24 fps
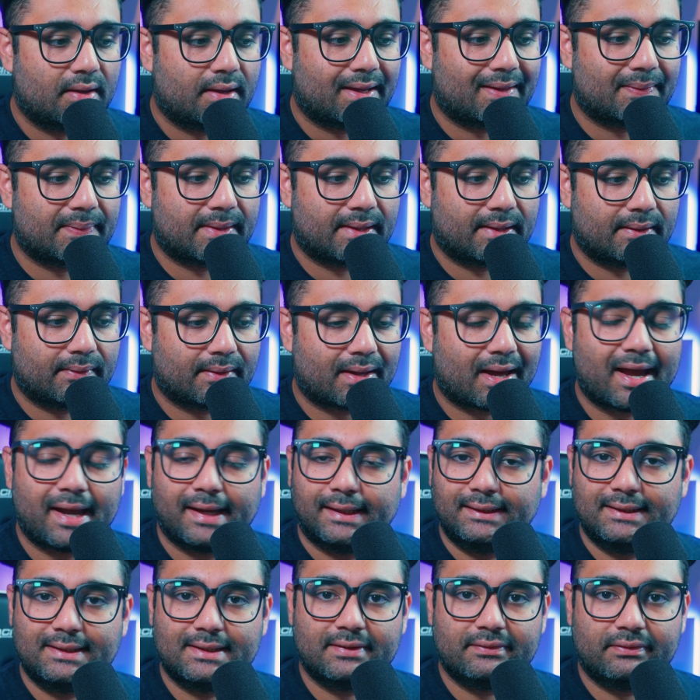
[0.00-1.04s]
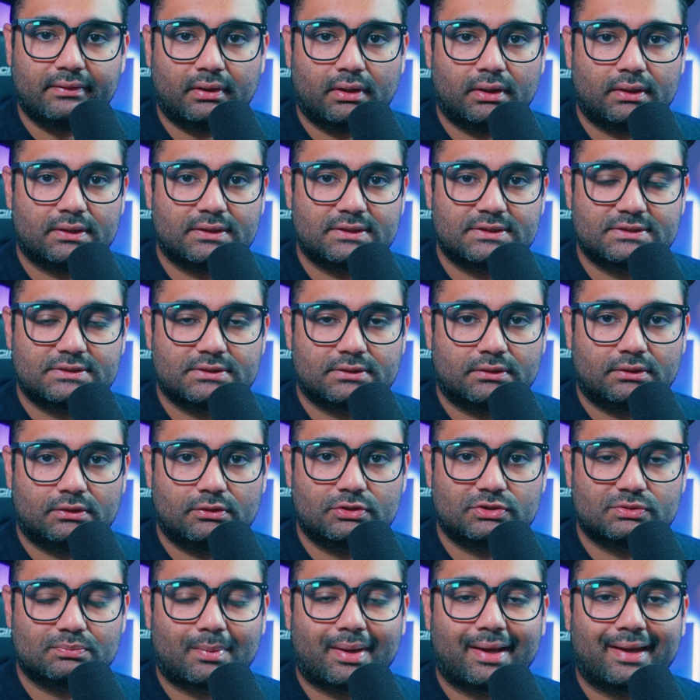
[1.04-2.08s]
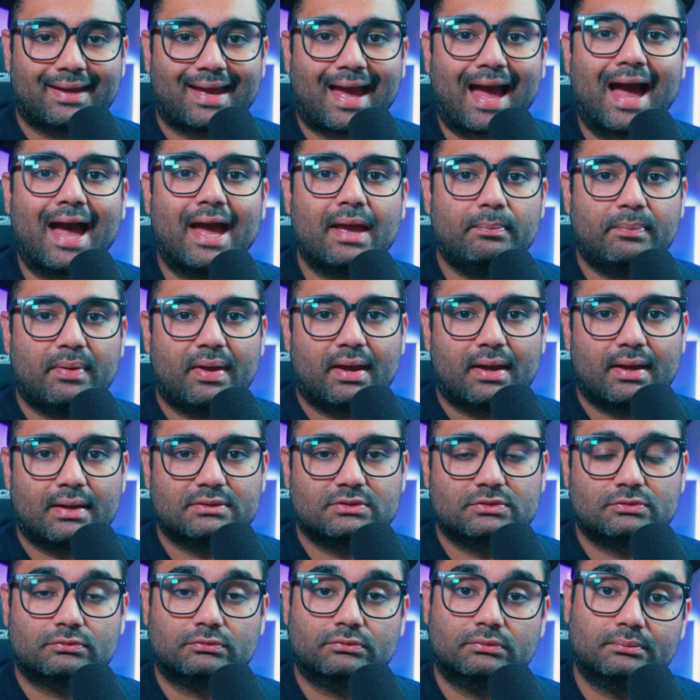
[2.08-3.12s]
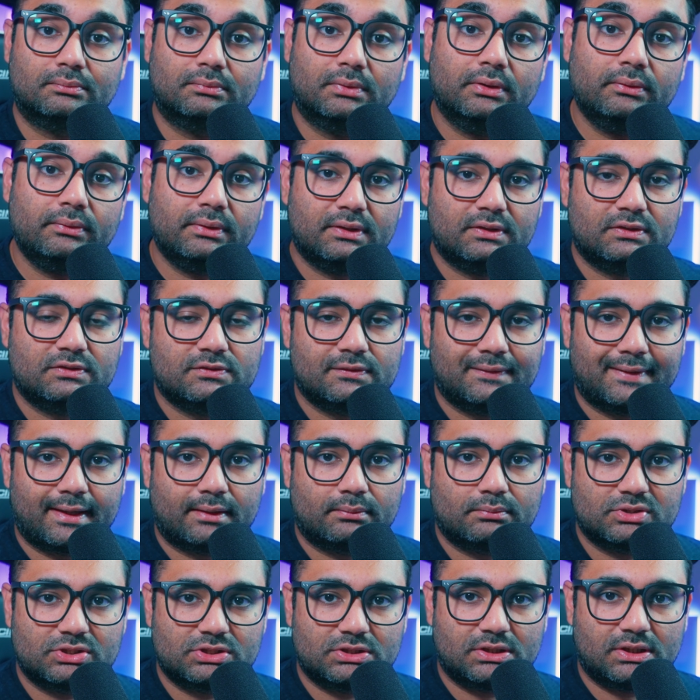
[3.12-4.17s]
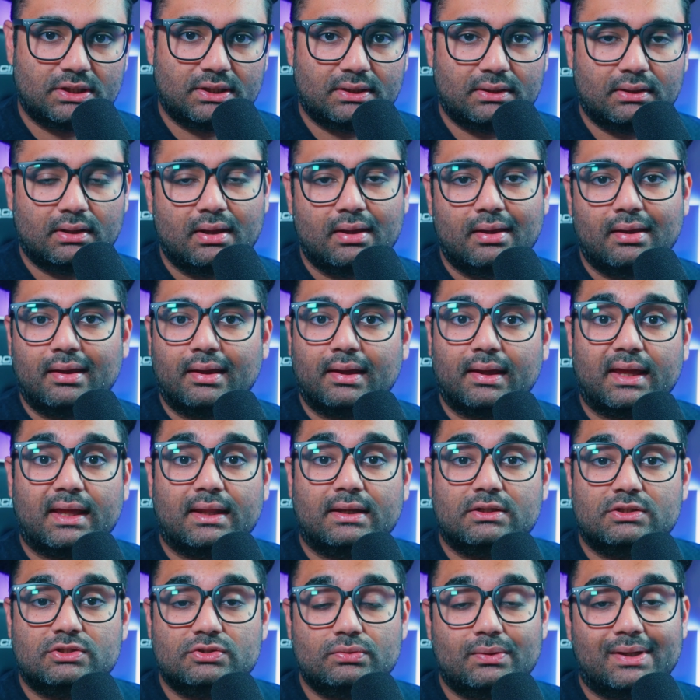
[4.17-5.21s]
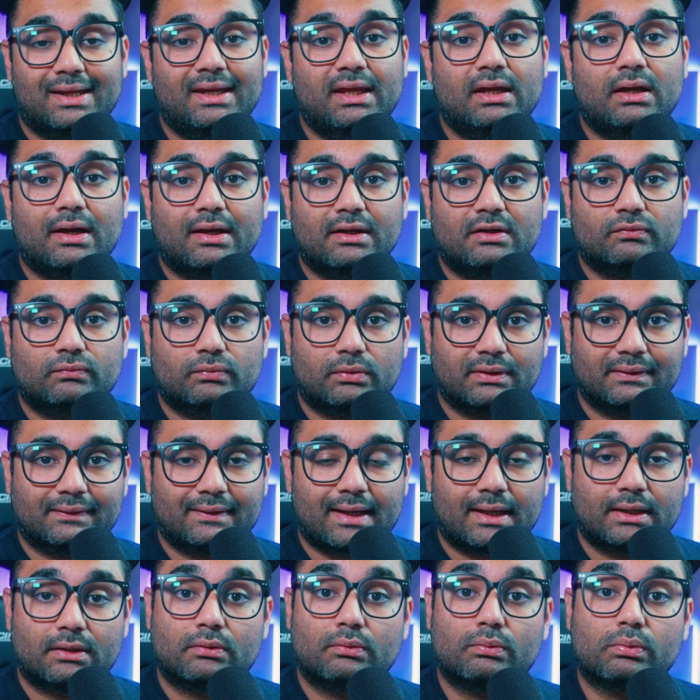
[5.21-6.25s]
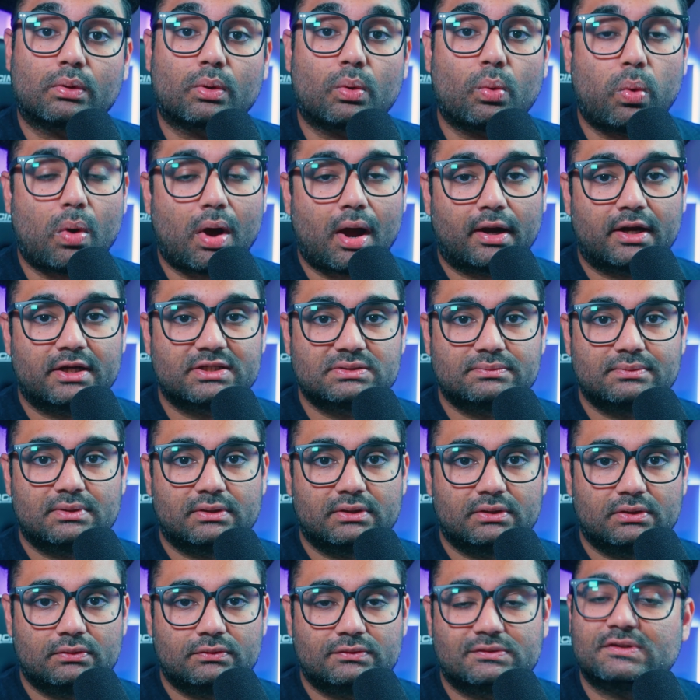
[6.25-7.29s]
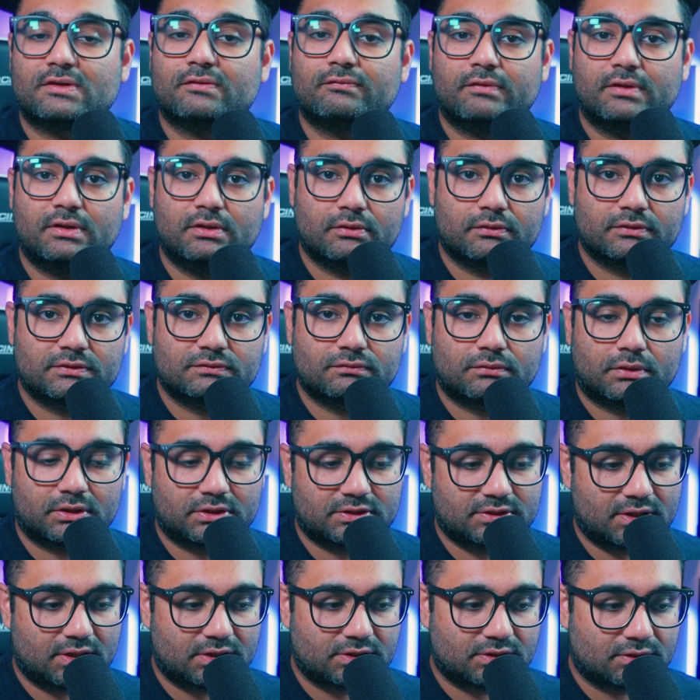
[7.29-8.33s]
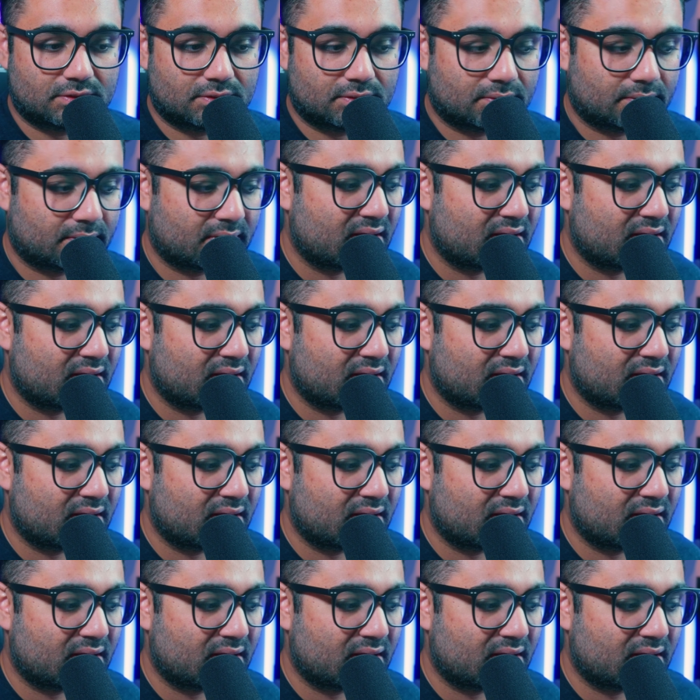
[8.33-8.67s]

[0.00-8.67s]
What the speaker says: And then the idea there is to use my iPad to remote into that machine and do any kind of work that requires me to use a Windows workstation.